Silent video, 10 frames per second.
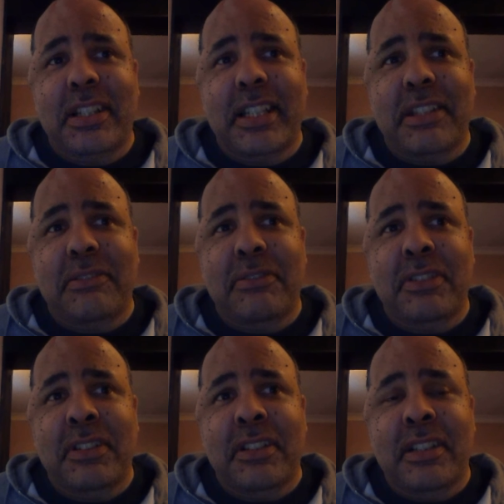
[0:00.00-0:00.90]
can
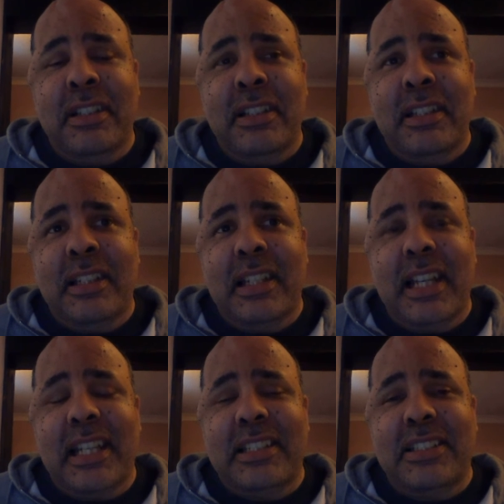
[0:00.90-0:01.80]
give
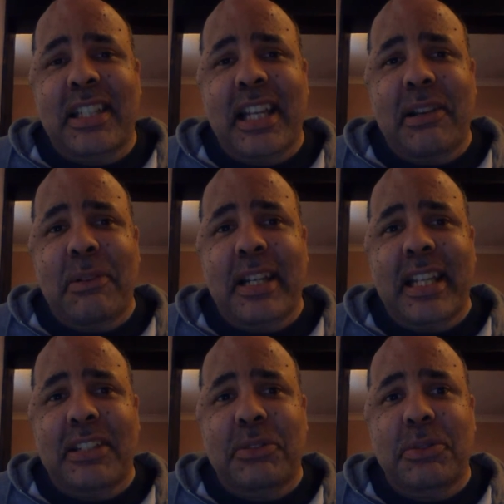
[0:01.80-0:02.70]
as to how I
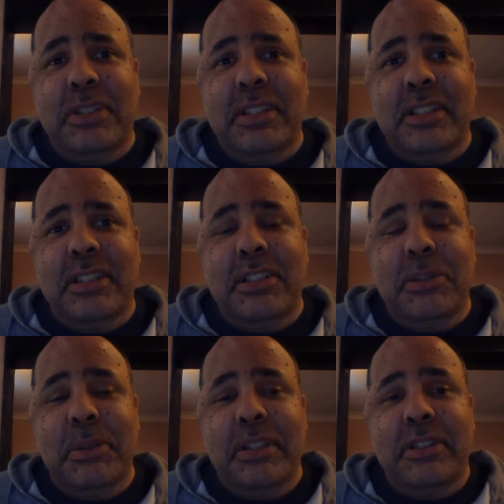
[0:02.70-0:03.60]
handle this
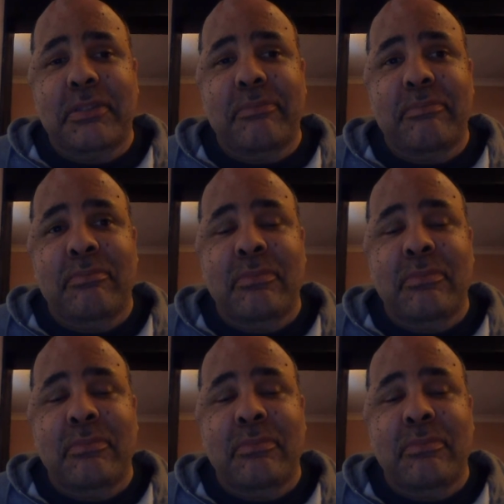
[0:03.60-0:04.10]
situation.